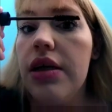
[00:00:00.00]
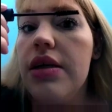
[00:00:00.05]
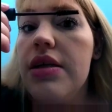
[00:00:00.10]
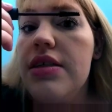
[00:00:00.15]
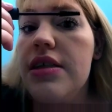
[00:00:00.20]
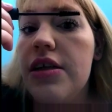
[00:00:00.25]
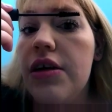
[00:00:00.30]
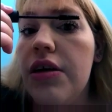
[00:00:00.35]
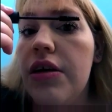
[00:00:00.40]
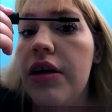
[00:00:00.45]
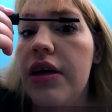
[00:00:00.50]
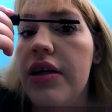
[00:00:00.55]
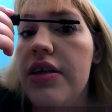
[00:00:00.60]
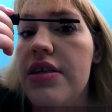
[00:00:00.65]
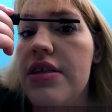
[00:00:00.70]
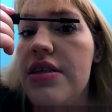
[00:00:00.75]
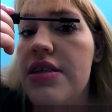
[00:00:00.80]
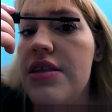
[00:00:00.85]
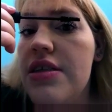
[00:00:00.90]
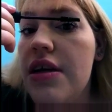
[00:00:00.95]
because they are
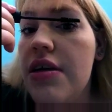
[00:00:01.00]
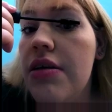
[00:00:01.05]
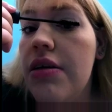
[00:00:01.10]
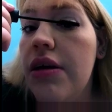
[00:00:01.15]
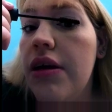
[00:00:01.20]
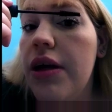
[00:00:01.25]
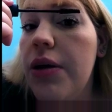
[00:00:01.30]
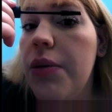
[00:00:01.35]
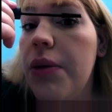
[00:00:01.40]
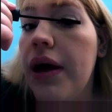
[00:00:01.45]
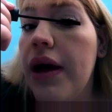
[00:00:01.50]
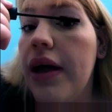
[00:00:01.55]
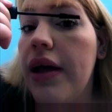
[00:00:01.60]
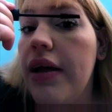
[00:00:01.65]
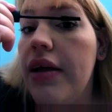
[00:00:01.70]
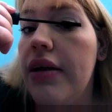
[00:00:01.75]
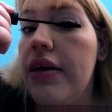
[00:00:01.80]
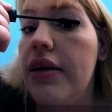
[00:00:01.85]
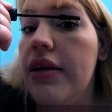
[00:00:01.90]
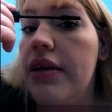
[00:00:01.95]
so
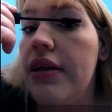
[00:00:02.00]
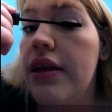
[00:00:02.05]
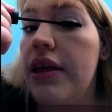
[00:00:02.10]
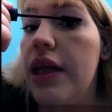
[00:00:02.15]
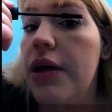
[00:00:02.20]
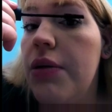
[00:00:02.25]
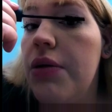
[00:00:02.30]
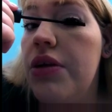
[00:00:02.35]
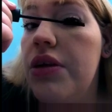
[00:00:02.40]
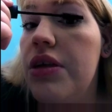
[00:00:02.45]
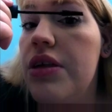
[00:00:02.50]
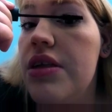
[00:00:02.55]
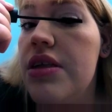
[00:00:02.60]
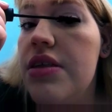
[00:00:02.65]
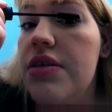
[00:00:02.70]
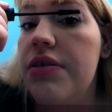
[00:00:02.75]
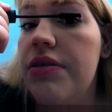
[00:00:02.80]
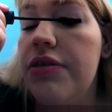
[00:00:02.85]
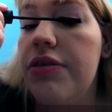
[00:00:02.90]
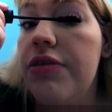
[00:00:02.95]
lightweight that they will
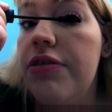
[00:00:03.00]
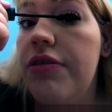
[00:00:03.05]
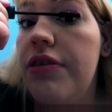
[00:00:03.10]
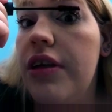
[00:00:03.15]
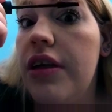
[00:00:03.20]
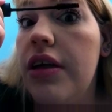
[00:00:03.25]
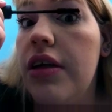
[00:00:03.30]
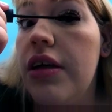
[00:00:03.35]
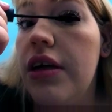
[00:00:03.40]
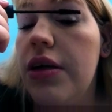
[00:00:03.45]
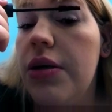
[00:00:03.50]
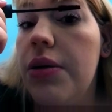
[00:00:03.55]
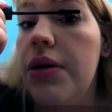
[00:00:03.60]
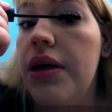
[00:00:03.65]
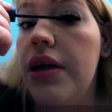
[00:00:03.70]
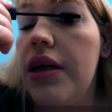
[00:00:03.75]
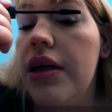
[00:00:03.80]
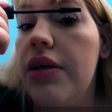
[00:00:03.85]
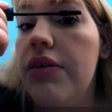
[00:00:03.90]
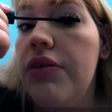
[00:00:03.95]
just fly
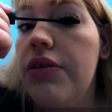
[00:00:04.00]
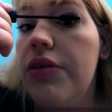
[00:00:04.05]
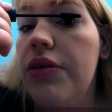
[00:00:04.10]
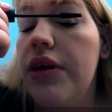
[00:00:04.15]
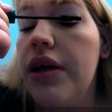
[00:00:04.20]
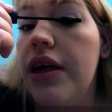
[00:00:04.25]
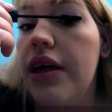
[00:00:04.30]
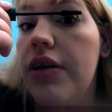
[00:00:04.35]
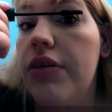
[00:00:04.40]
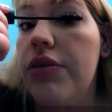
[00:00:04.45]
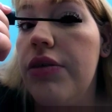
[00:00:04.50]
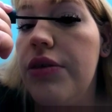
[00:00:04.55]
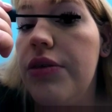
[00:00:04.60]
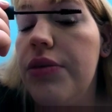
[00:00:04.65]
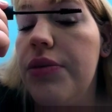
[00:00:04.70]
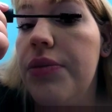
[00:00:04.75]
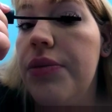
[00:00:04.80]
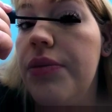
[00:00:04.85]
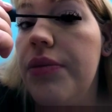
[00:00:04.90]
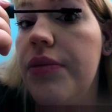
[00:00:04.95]
away if you're not
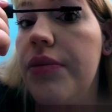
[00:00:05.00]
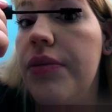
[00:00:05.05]
careful.